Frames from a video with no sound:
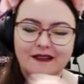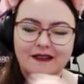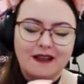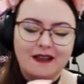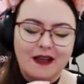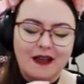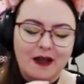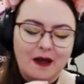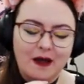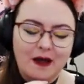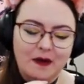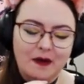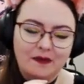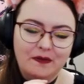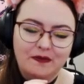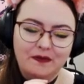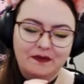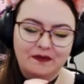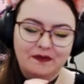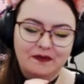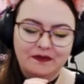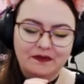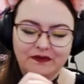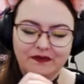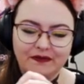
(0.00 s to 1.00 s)

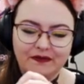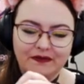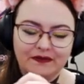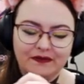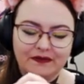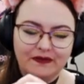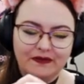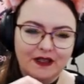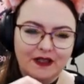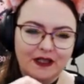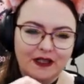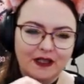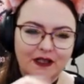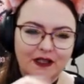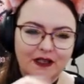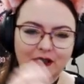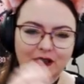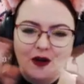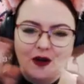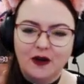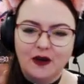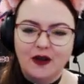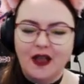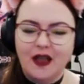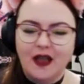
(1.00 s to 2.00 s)
um you
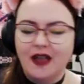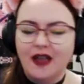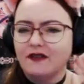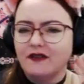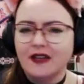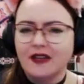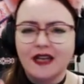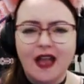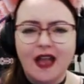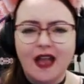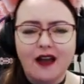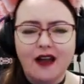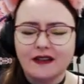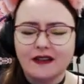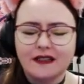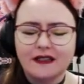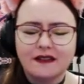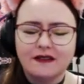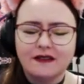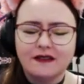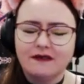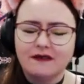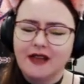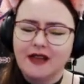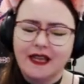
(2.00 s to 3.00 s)
know every character,
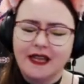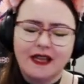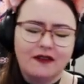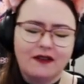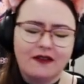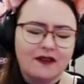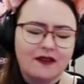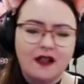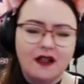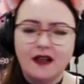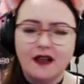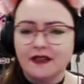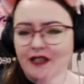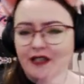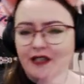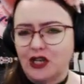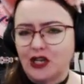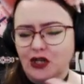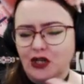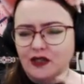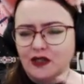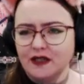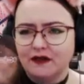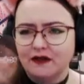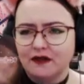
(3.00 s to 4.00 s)
like every class can
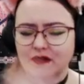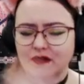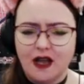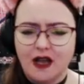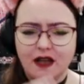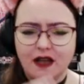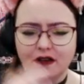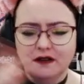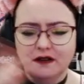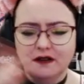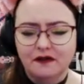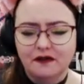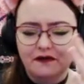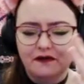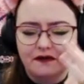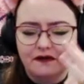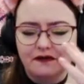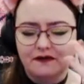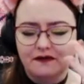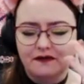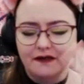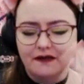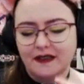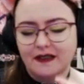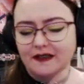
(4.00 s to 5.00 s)
use every kind of
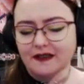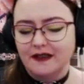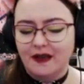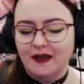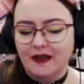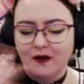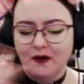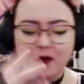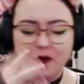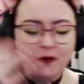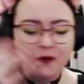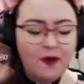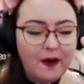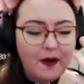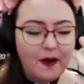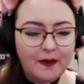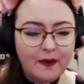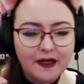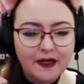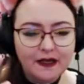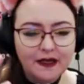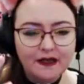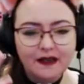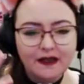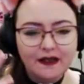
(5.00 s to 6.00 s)

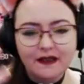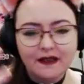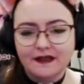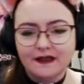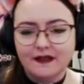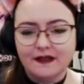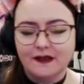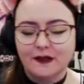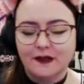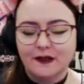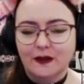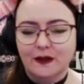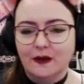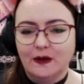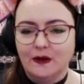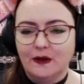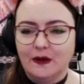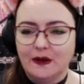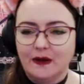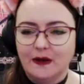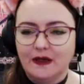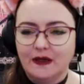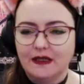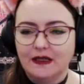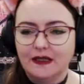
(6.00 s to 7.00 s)
weapon, so
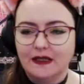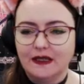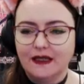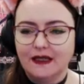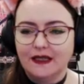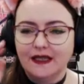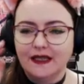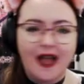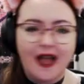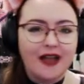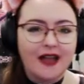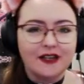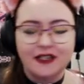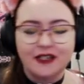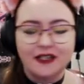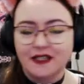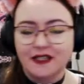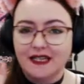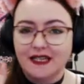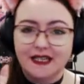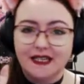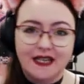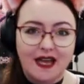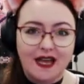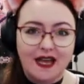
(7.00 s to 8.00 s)
yeah, I just
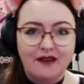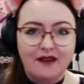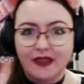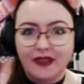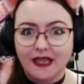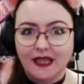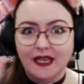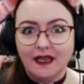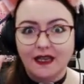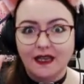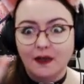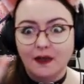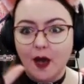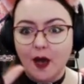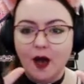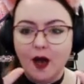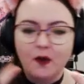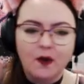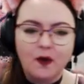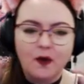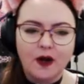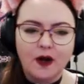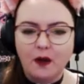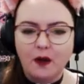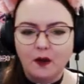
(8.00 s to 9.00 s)
need to have a think about
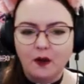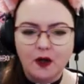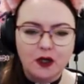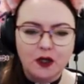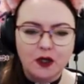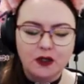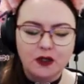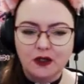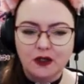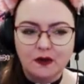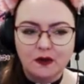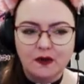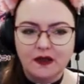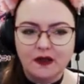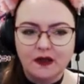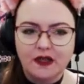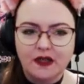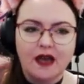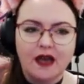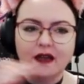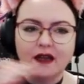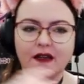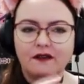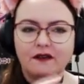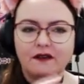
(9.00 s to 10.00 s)
what I want to do with
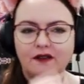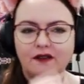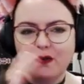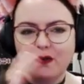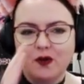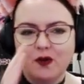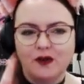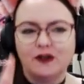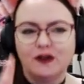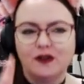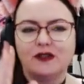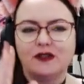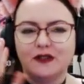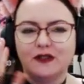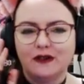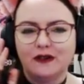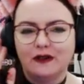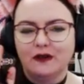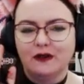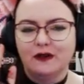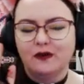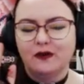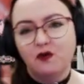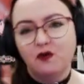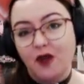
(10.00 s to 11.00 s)
that, if I want
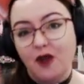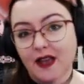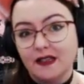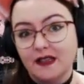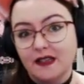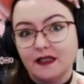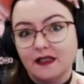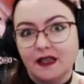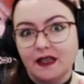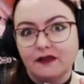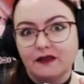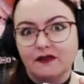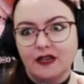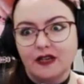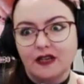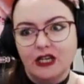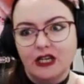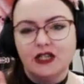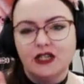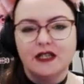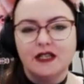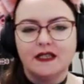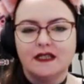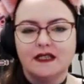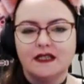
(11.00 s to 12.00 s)
to wait until I finish
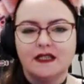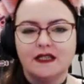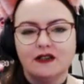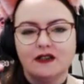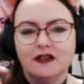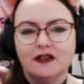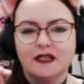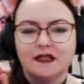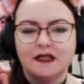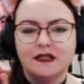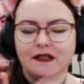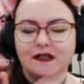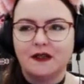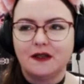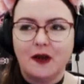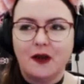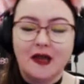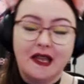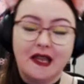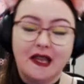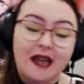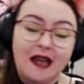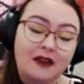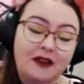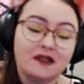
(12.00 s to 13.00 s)
this series so I
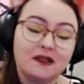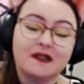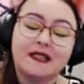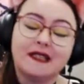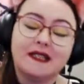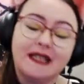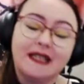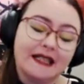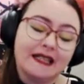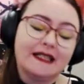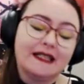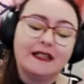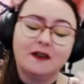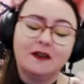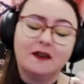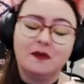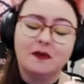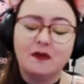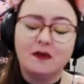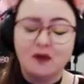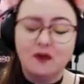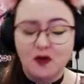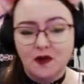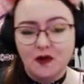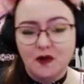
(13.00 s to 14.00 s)
can actually get a little
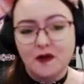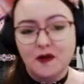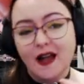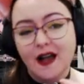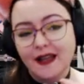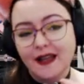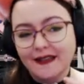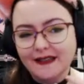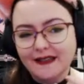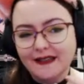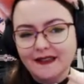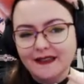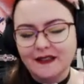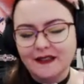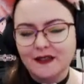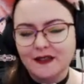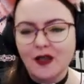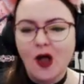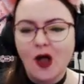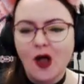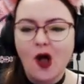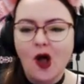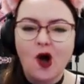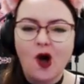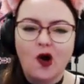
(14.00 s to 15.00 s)
bit more guidance,
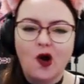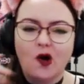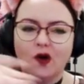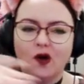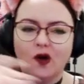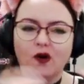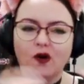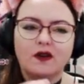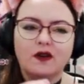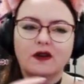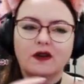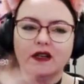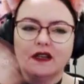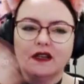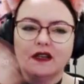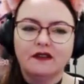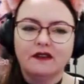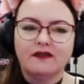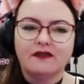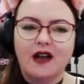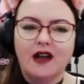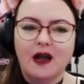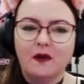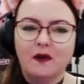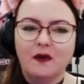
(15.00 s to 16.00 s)
or if
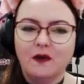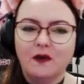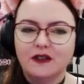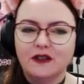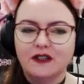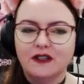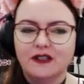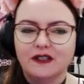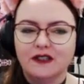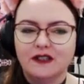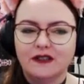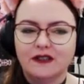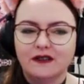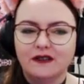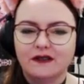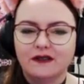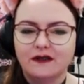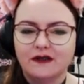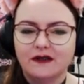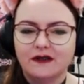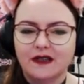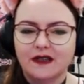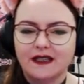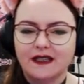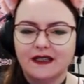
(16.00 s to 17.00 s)
I want to
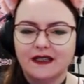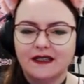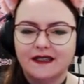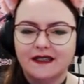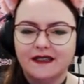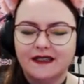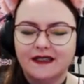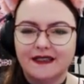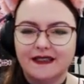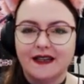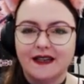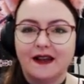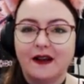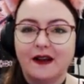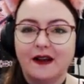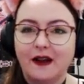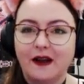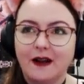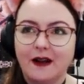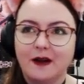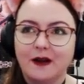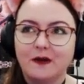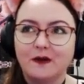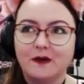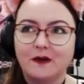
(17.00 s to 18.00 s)
start it
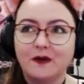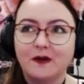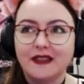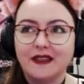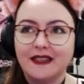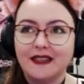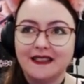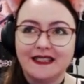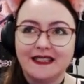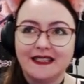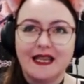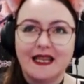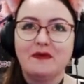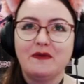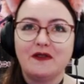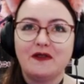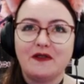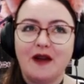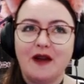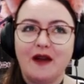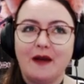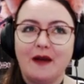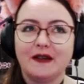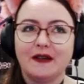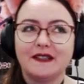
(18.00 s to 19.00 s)
up with the same
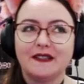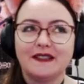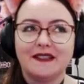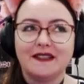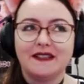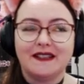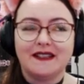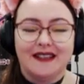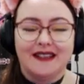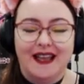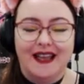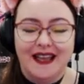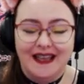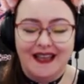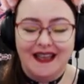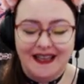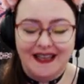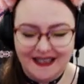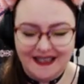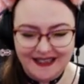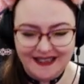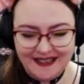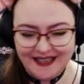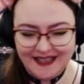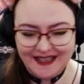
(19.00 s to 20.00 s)
parameters as,
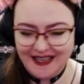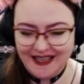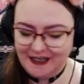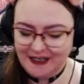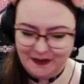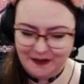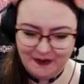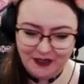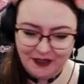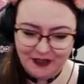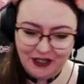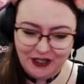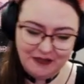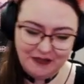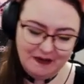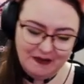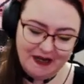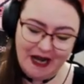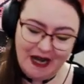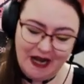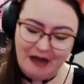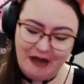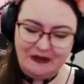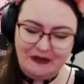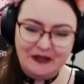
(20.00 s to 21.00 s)
as this, which has been
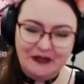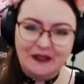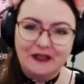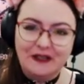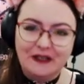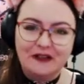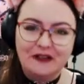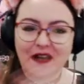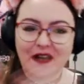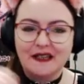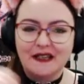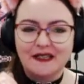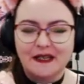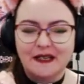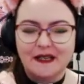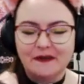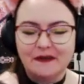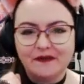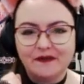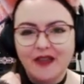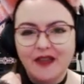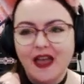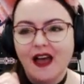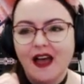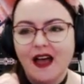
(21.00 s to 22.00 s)
absolutely crazy.
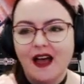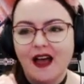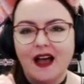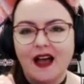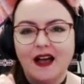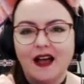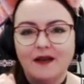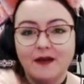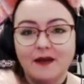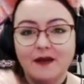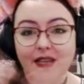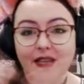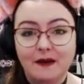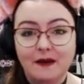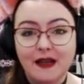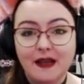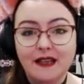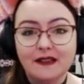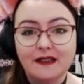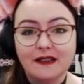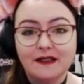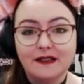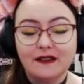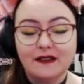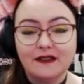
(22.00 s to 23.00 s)
Um, anyway,
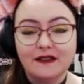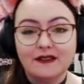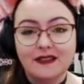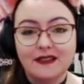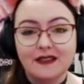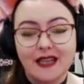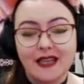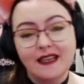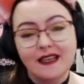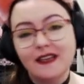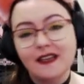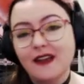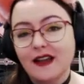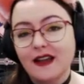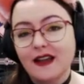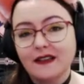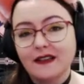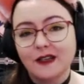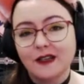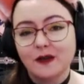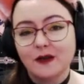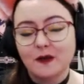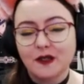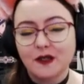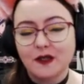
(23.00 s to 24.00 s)
so thank you guys
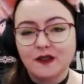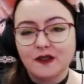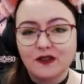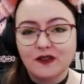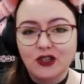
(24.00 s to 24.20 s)
so much for